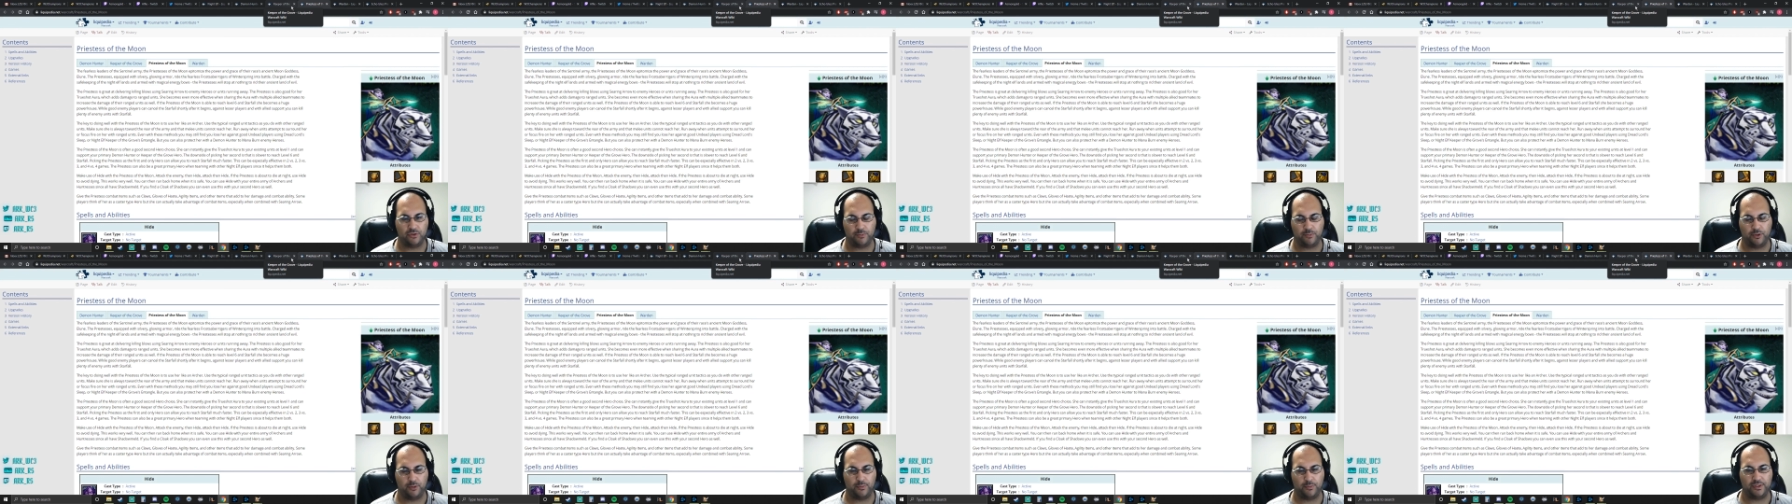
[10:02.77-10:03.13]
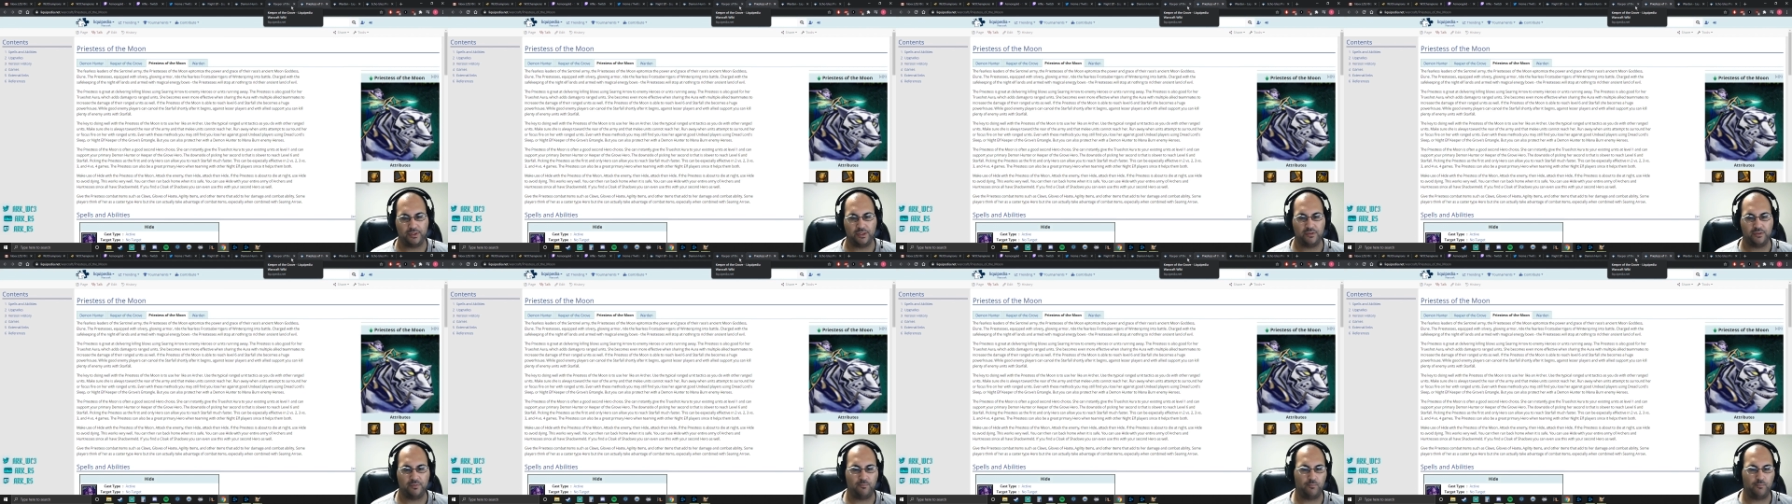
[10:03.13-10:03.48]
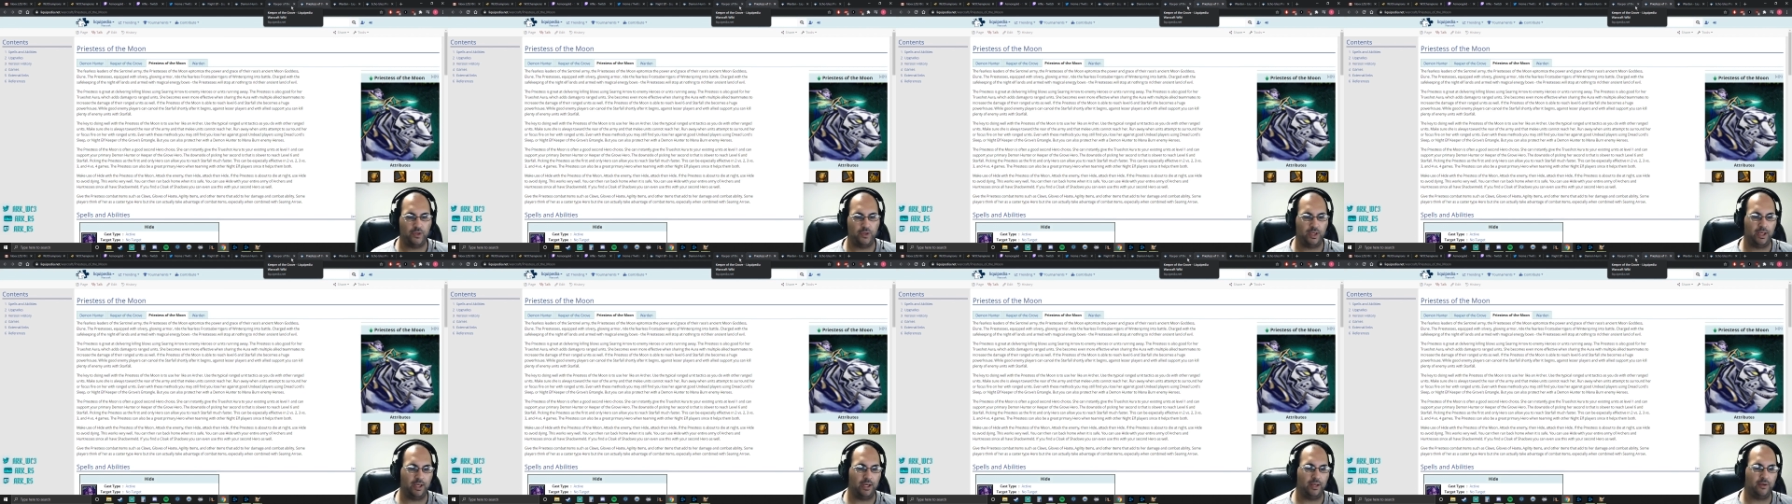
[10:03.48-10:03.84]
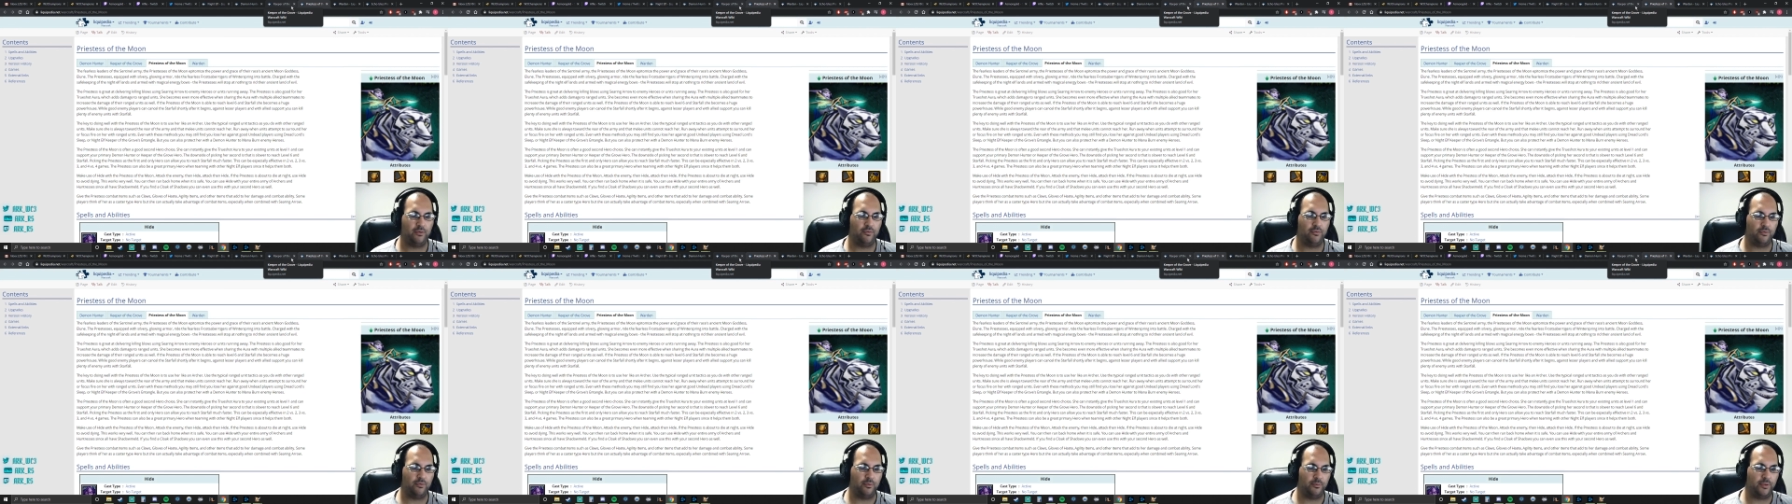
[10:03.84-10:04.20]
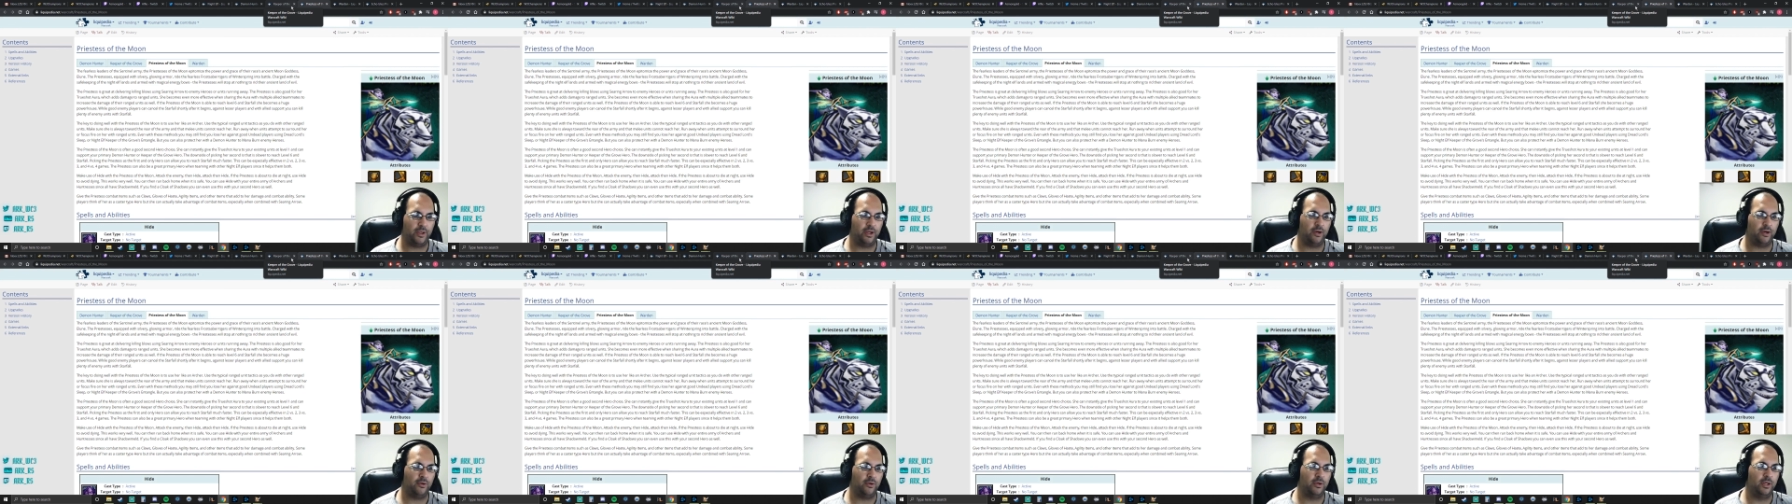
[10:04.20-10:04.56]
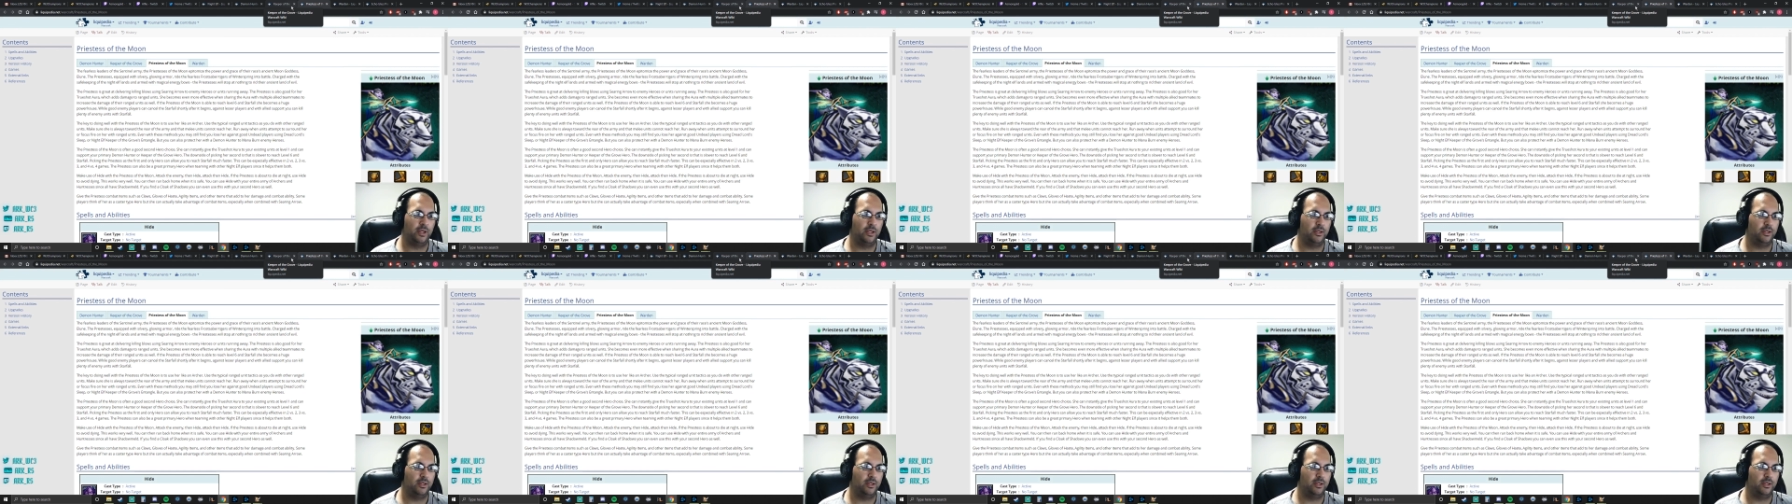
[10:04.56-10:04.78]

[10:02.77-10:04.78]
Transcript: purposes? And from there,